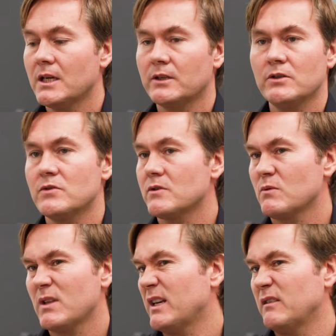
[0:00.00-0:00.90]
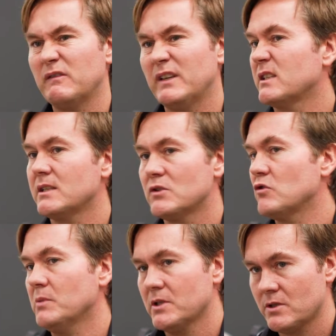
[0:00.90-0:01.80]
a diagnosis without inflicting
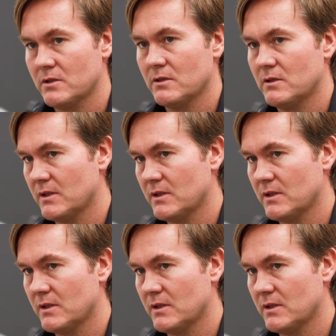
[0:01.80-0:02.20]
too much